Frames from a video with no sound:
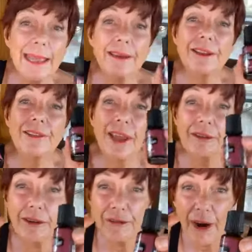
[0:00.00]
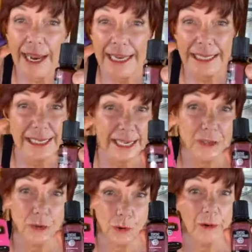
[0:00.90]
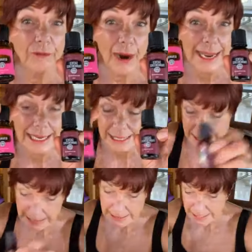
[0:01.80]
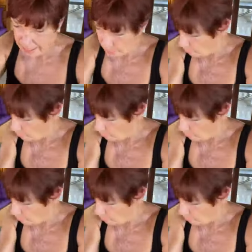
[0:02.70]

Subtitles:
and sacred frankincense or frankincense, either